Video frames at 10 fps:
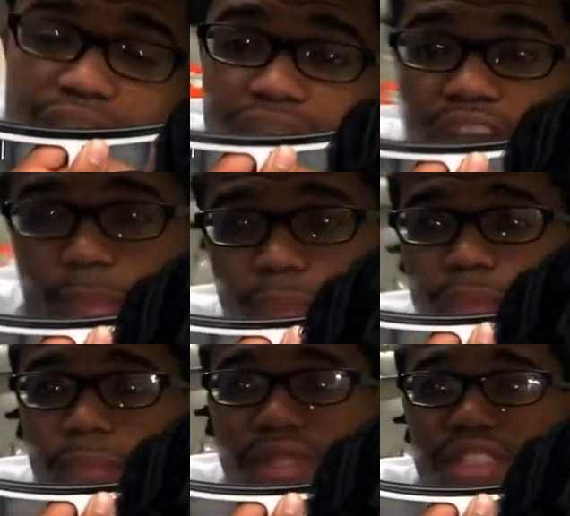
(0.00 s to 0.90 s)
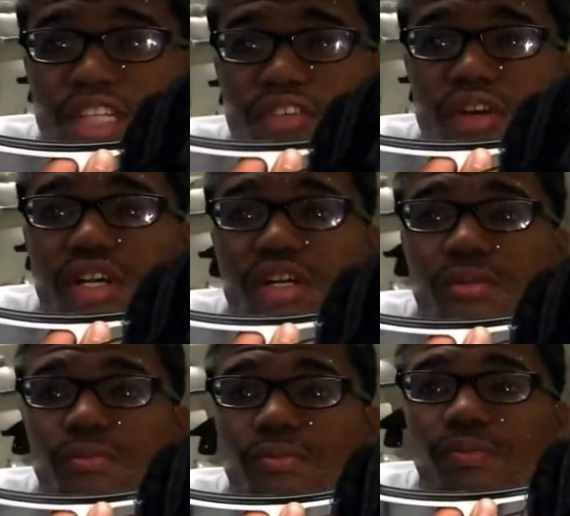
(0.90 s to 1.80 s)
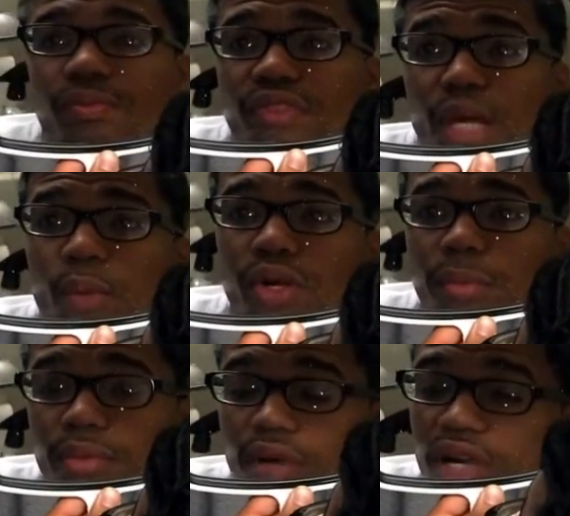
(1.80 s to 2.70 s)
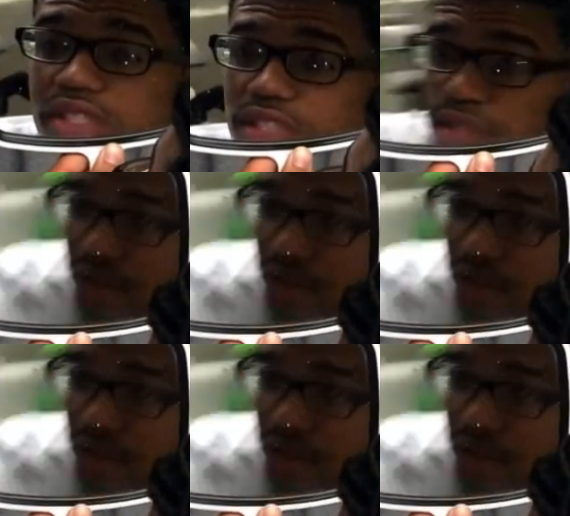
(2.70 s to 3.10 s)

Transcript: how a lot of people mess their crown up. They wanna brush